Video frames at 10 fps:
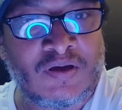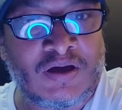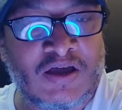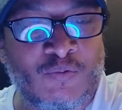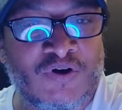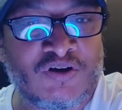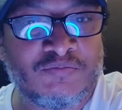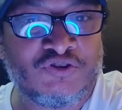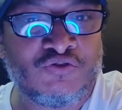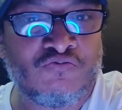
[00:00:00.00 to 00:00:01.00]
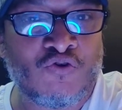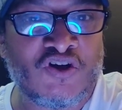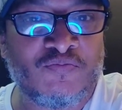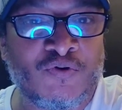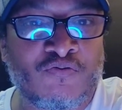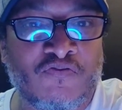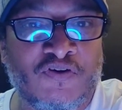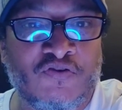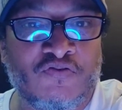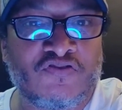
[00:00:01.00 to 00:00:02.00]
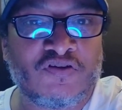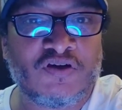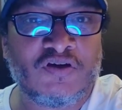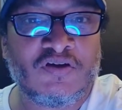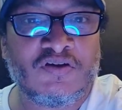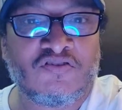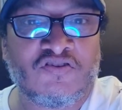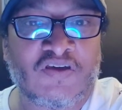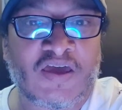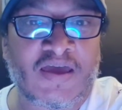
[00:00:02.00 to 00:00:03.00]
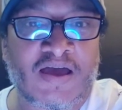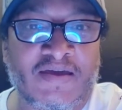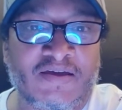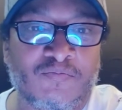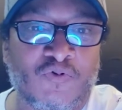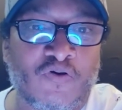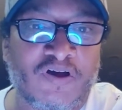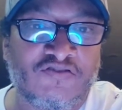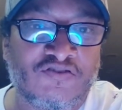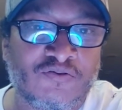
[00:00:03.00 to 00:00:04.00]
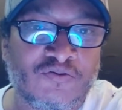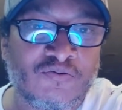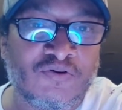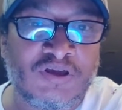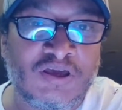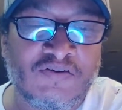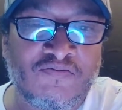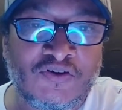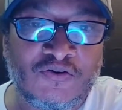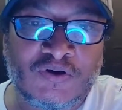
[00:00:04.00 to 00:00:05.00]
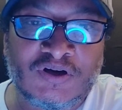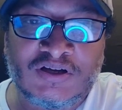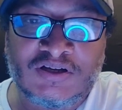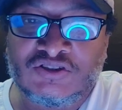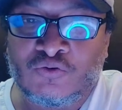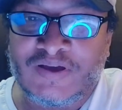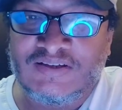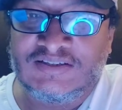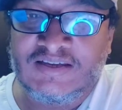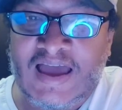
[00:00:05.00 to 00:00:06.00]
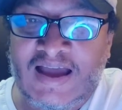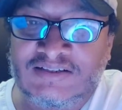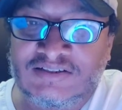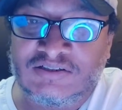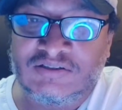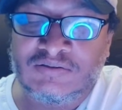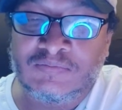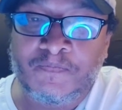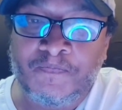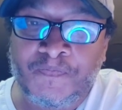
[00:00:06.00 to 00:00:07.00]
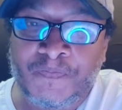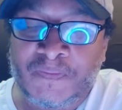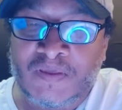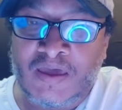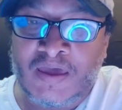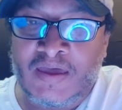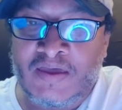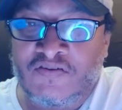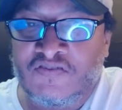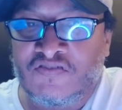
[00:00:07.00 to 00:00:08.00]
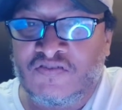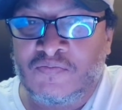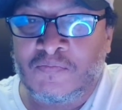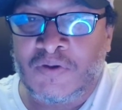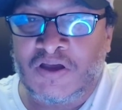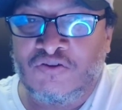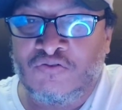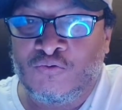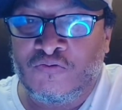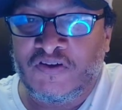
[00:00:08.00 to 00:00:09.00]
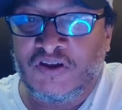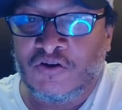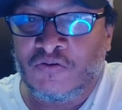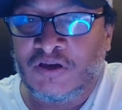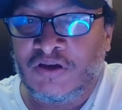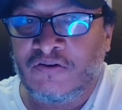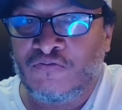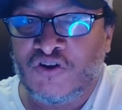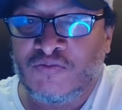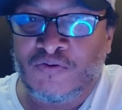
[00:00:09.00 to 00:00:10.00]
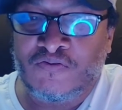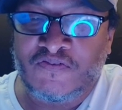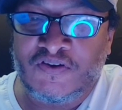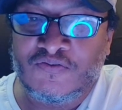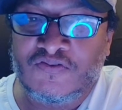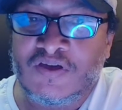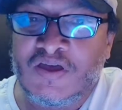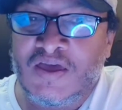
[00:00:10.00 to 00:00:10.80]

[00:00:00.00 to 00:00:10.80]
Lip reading: Hi, welcome to Roy's Book Reviews. Today I am going to give you twice the action as my usual video here at Roy's Book Reviews,